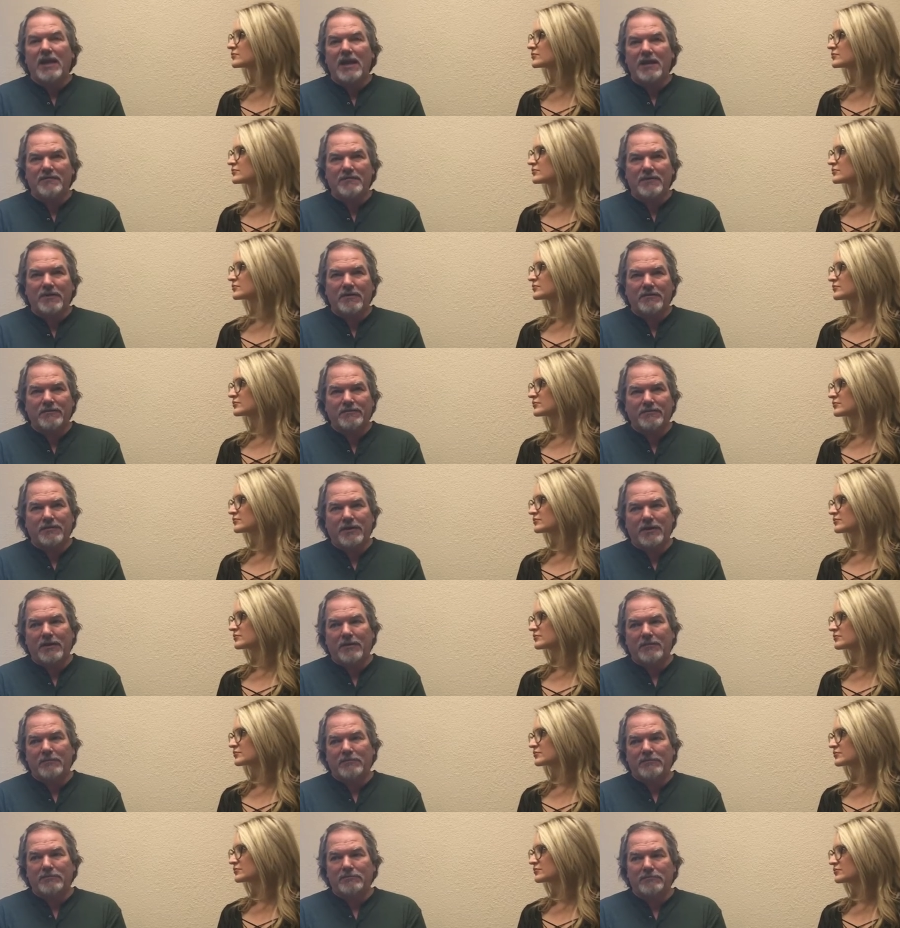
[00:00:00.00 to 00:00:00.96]
Speaker 1: If you're
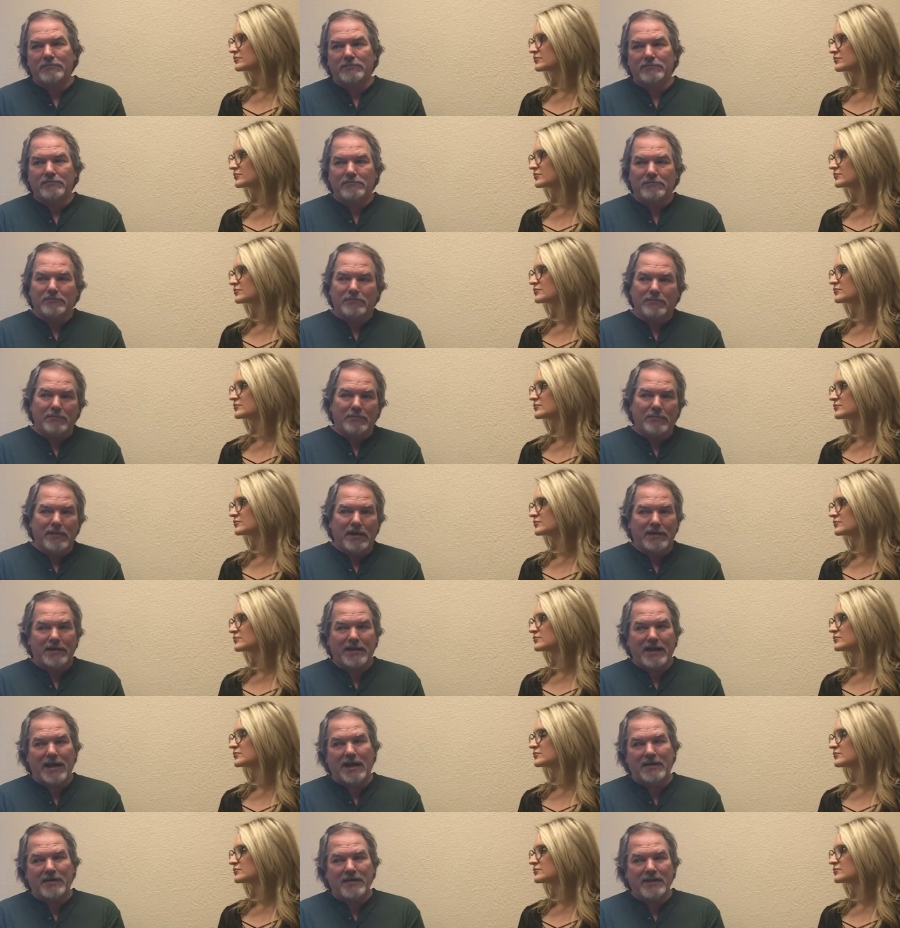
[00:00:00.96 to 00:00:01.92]
from a
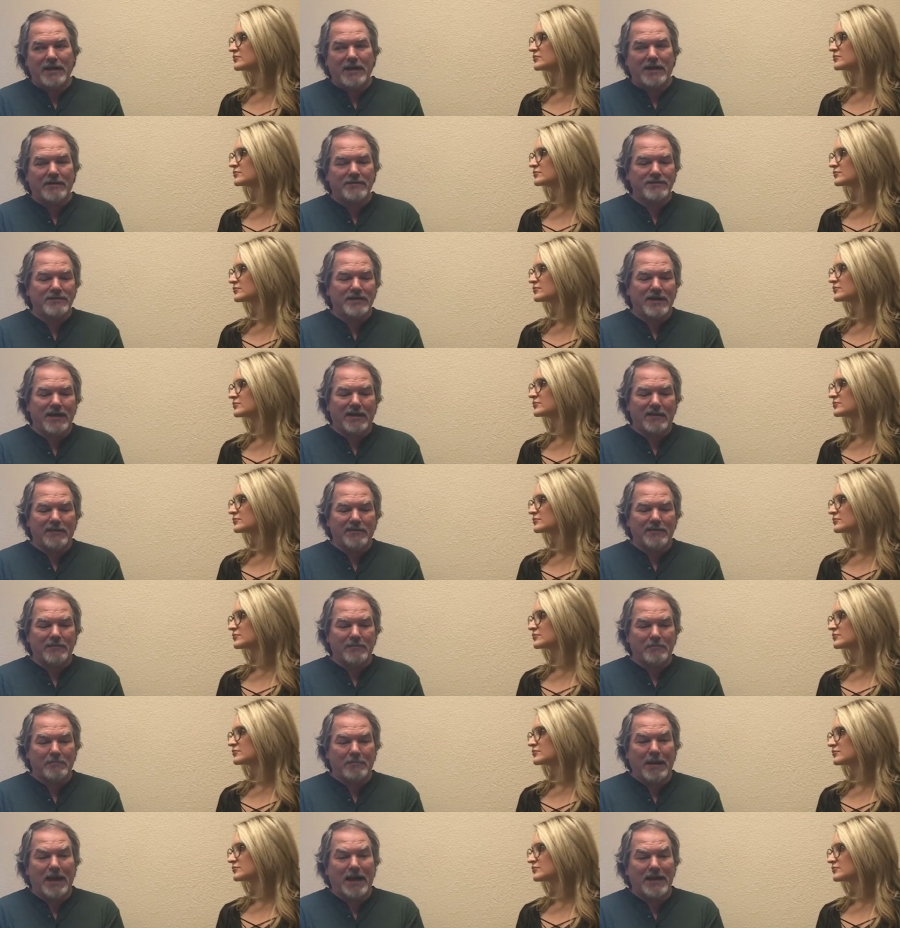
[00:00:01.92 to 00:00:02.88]
county down south,
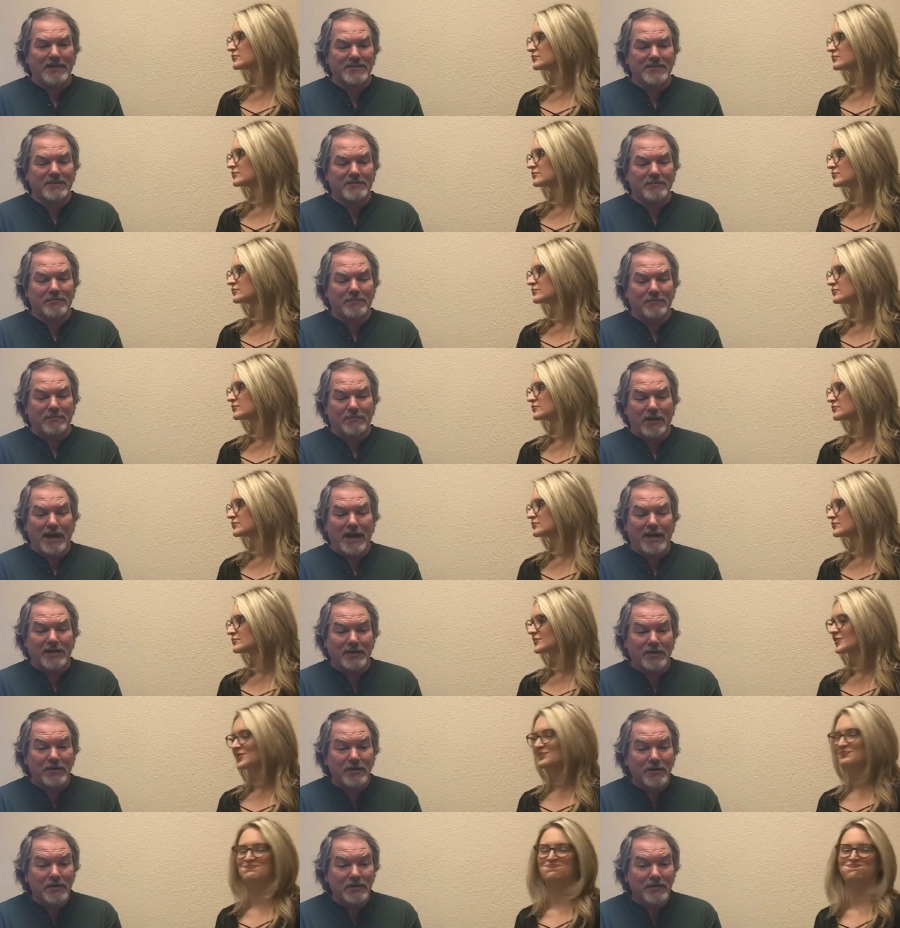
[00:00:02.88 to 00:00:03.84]
possum,
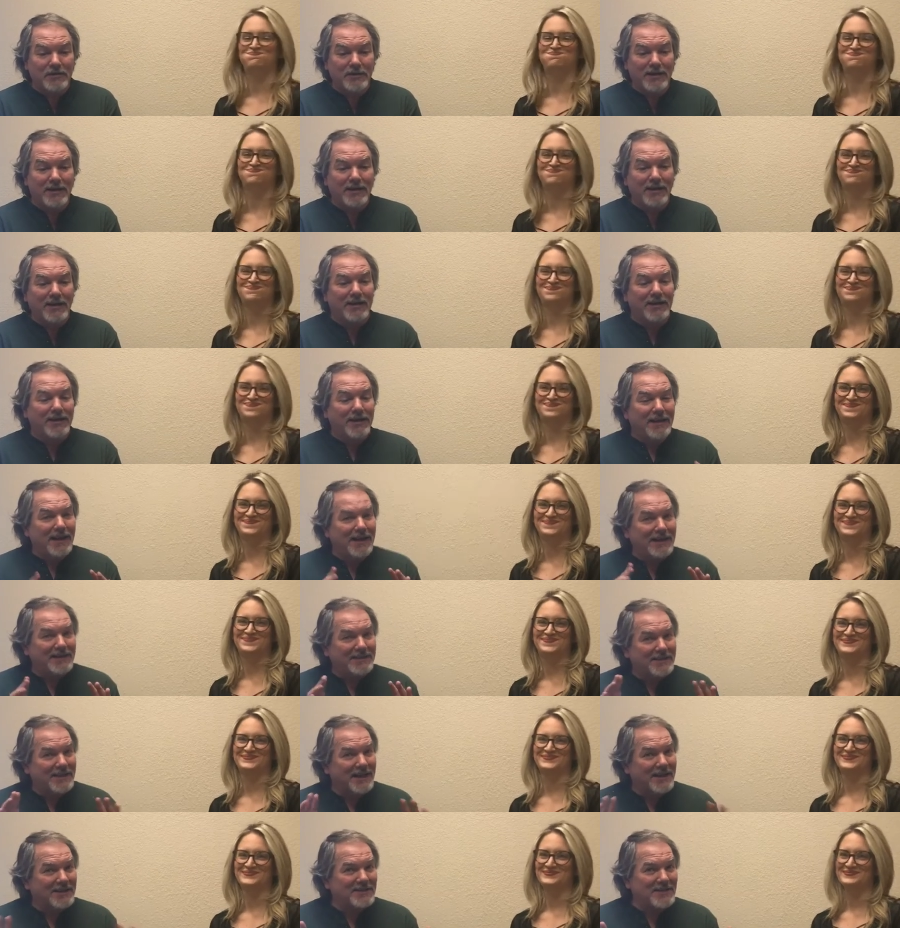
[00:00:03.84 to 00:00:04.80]
raccoon,
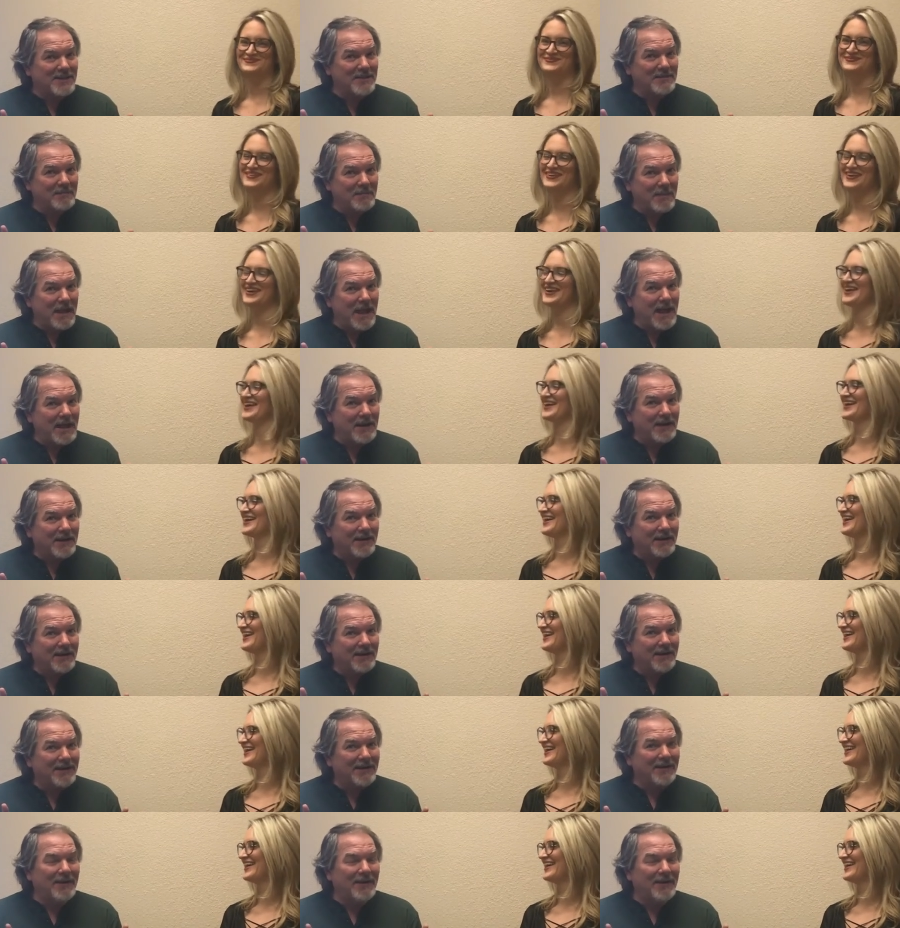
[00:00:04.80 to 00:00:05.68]
it doesn't matter,